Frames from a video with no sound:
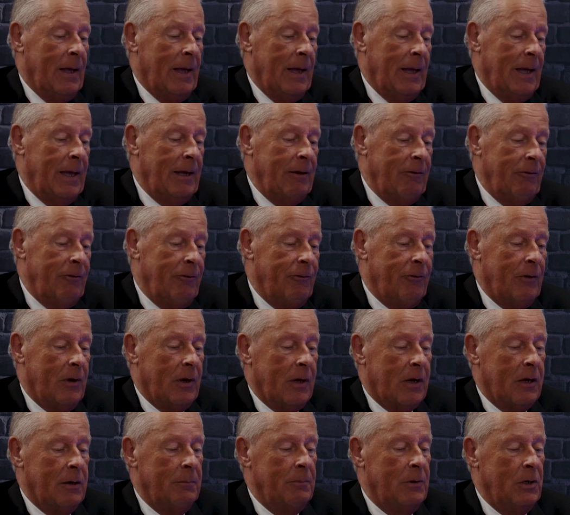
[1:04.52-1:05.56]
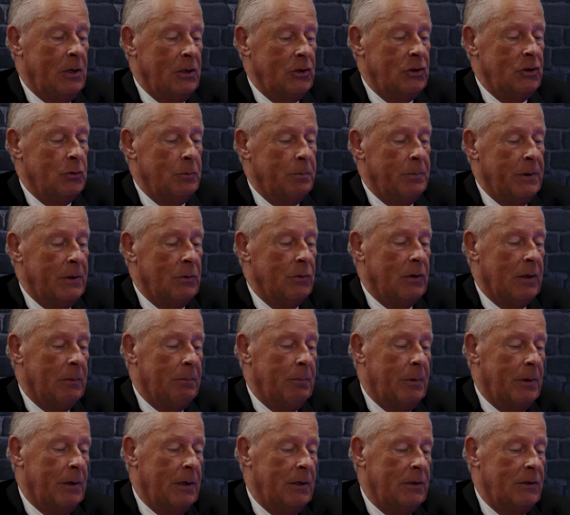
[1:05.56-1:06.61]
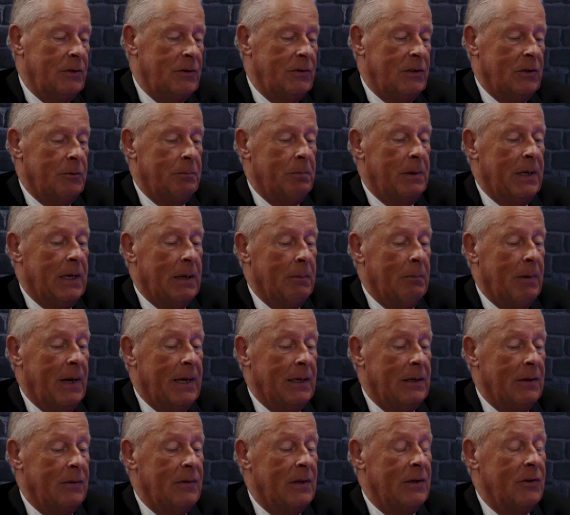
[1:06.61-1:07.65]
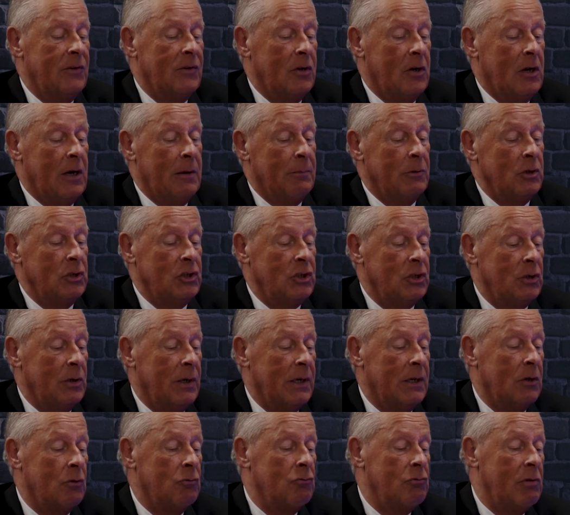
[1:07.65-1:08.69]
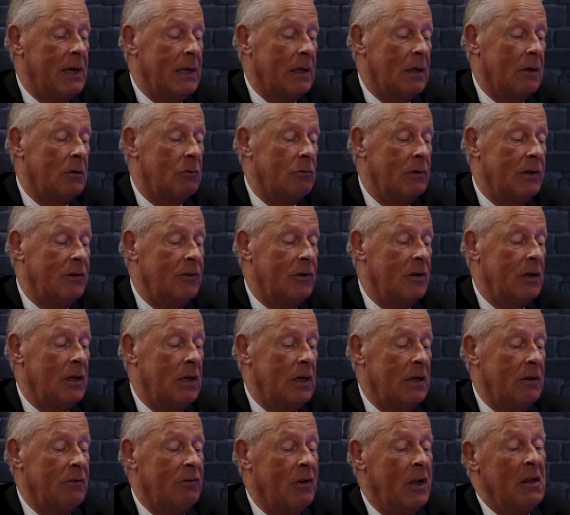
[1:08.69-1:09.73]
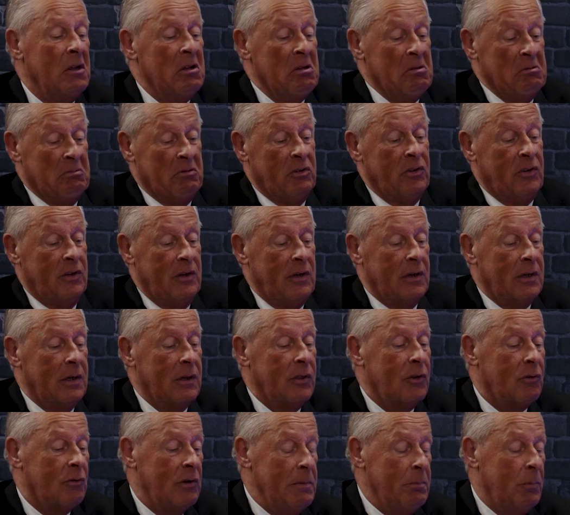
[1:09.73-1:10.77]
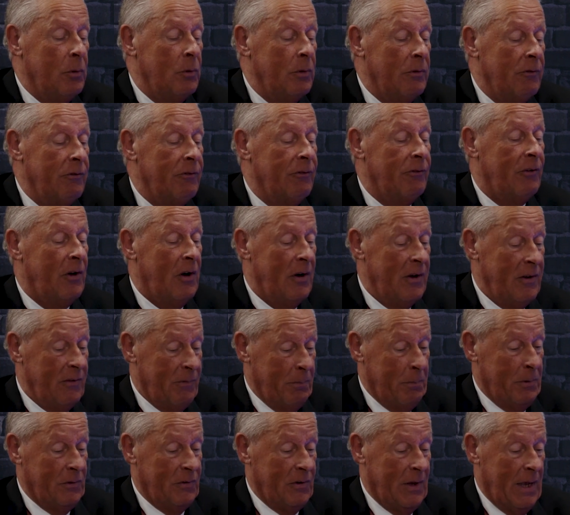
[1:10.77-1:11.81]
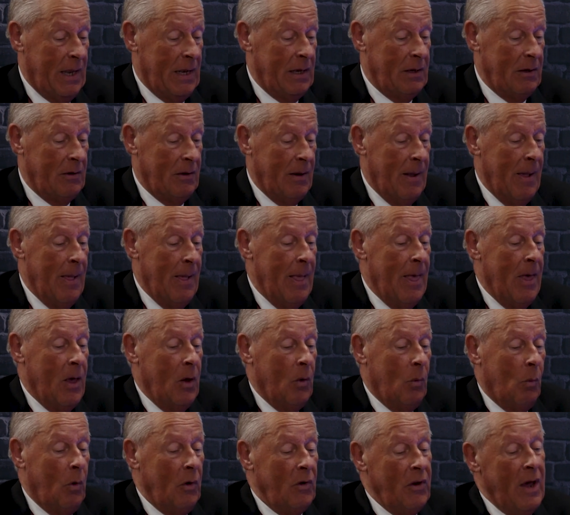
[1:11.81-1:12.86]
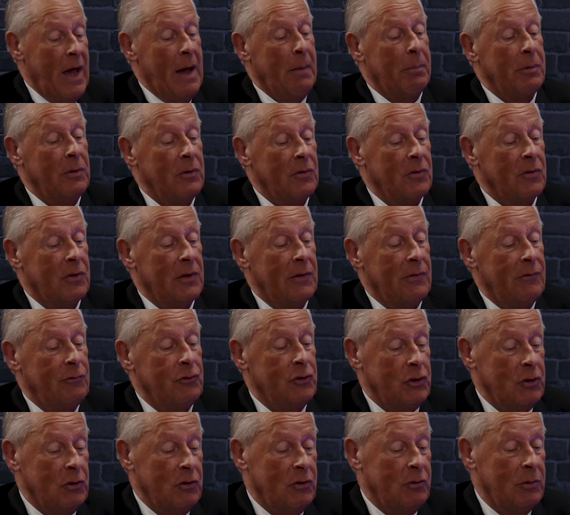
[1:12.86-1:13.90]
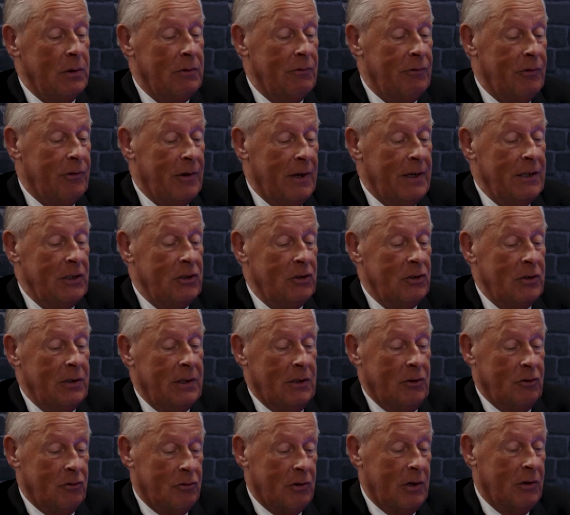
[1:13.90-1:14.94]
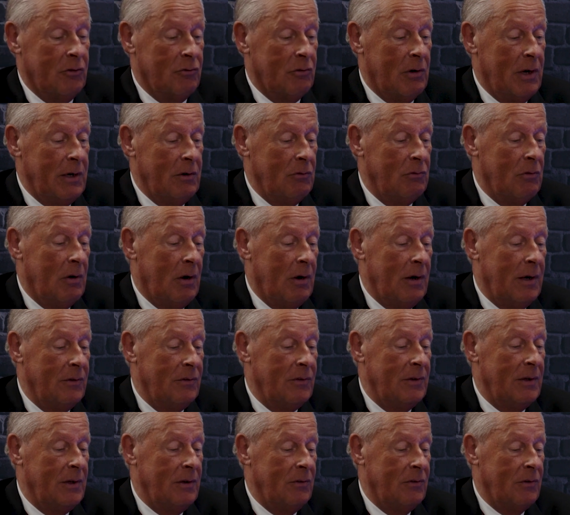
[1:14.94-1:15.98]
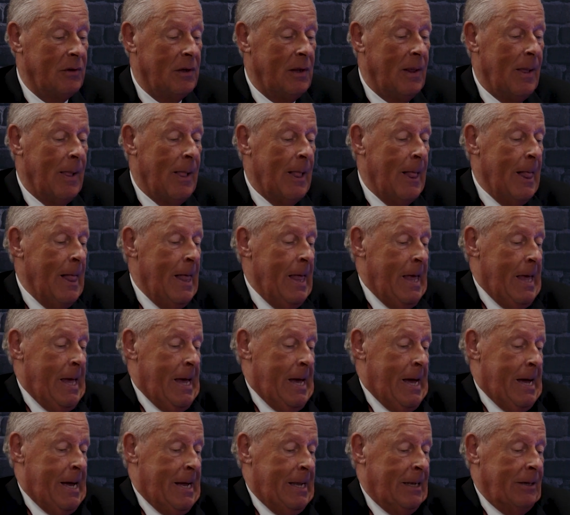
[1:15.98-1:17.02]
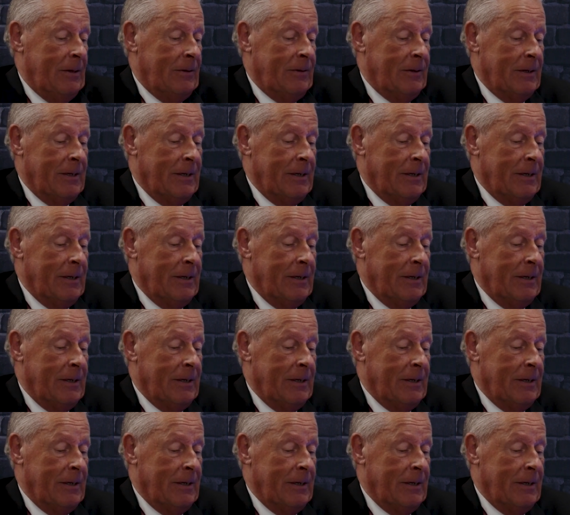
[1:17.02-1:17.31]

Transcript: if commercial building purchases being made at this time are showing a rental return of circa 3.5%, what happens if, due to inflation, interest rate rises, and